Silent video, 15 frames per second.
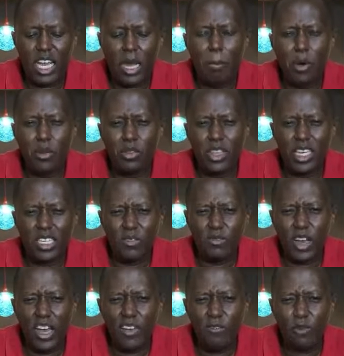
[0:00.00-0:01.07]
about
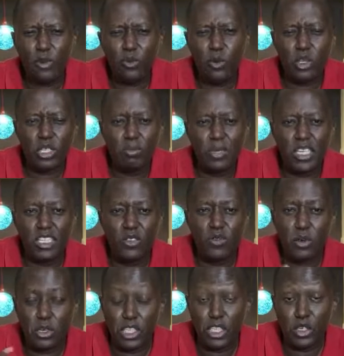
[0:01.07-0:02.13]
35 to 40 minutes
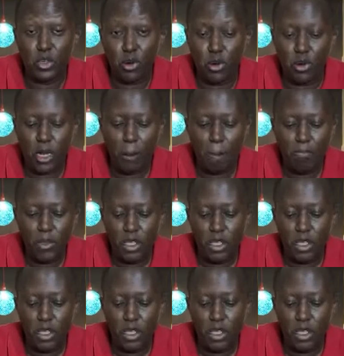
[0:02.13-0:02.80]
for it to cook.